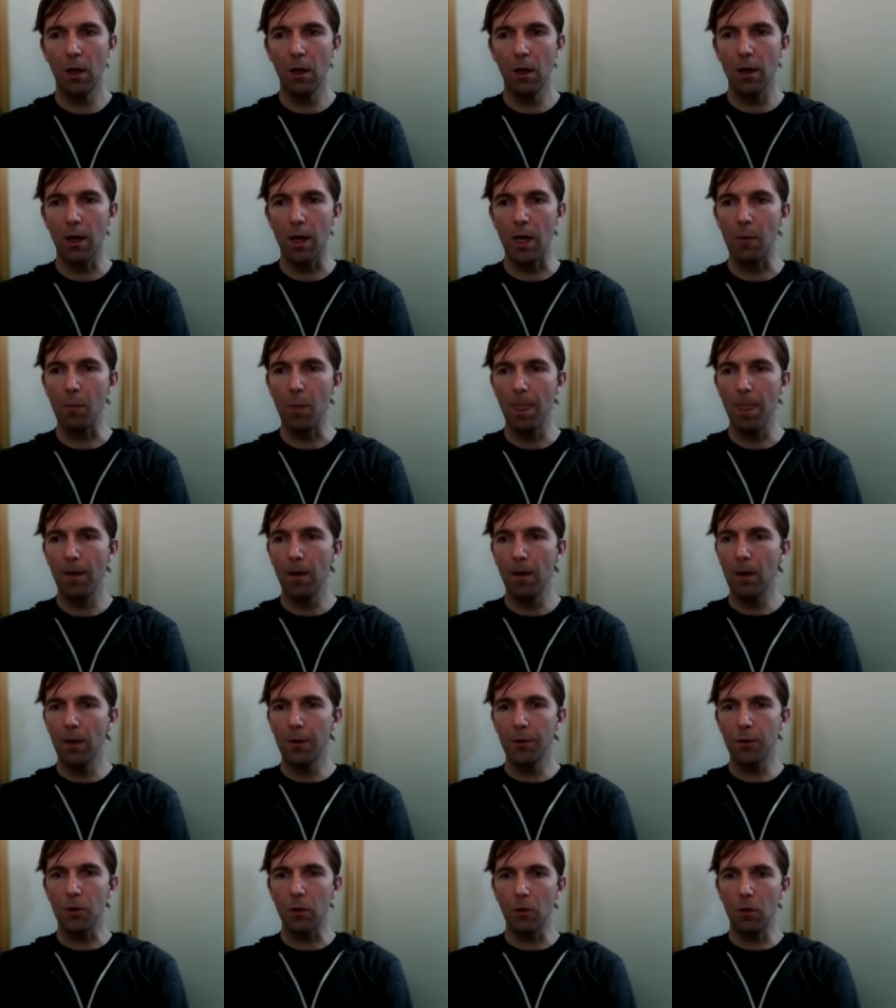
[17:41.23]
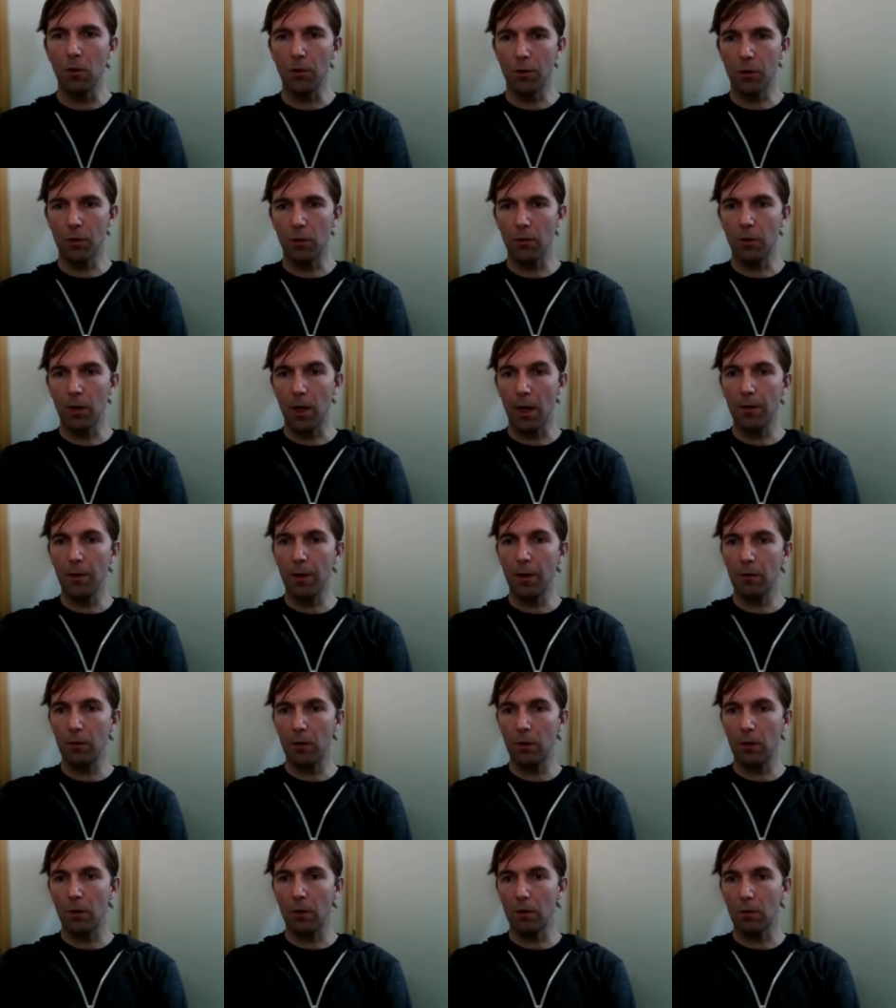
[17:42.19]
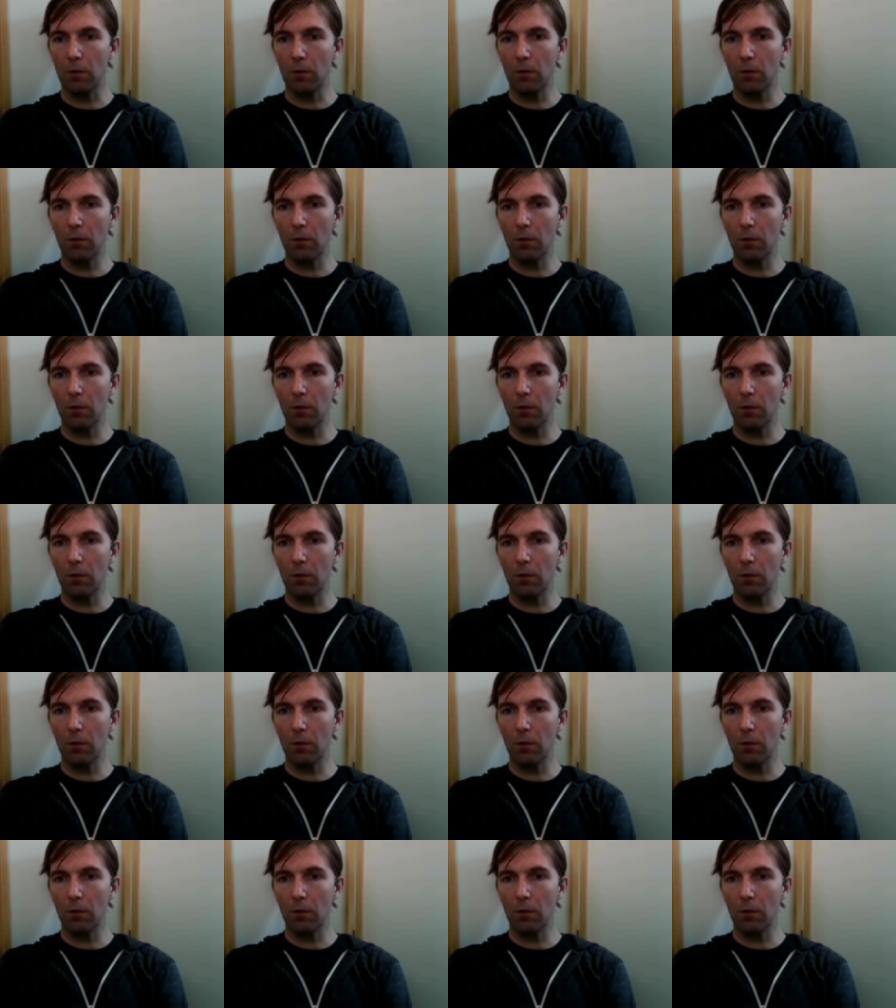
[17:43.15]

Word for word: Um, mm-hmm. so so I think you know